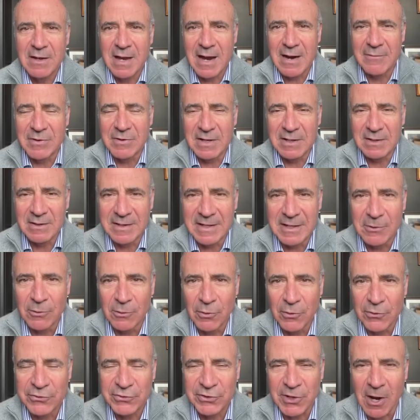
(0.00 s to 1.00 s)
every
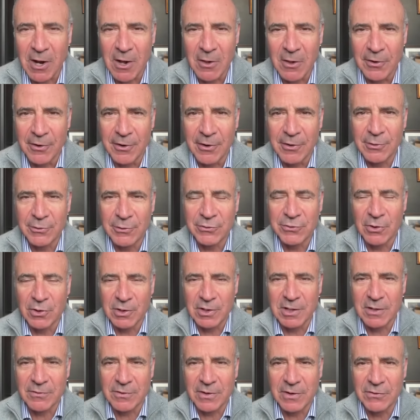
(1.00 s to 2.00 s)
legal scholar who's
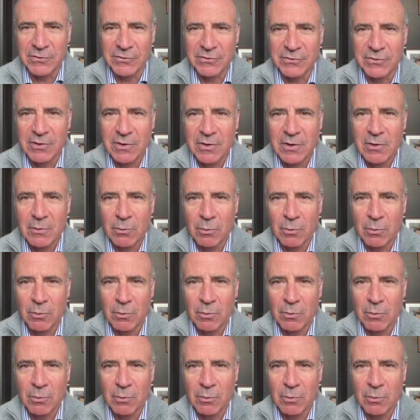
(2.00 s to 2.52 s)
looked at this